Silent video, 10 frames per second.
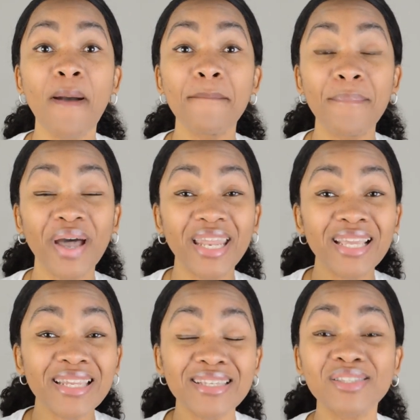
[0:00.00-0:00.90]
But
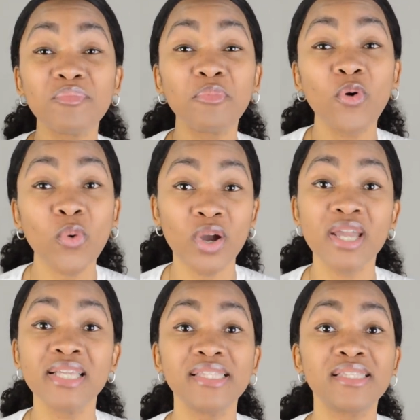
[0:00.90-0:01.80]
it is
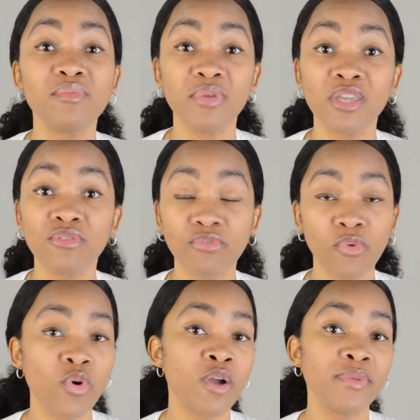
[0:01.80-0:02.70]
important to be
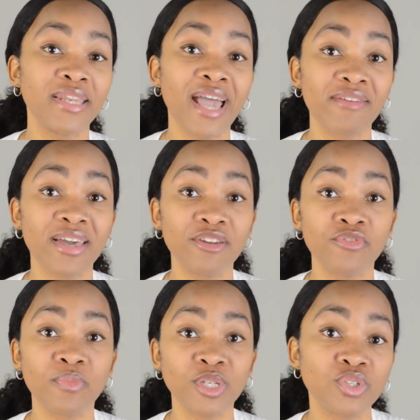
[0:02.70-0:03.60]
informed and have that
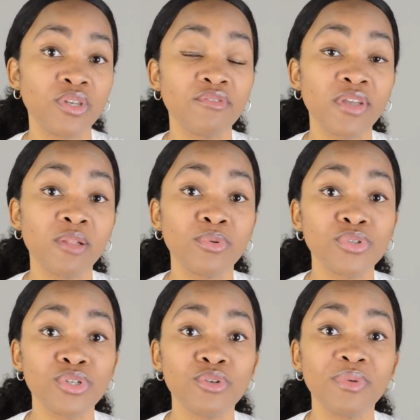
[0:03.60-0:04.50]
information available
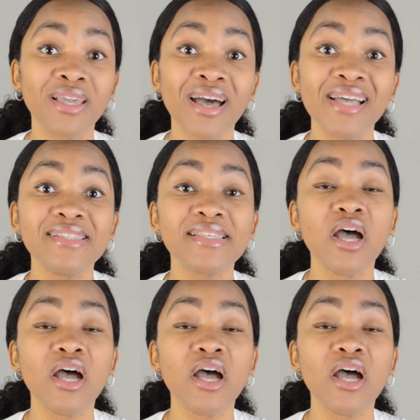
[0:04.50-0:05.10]
to you, because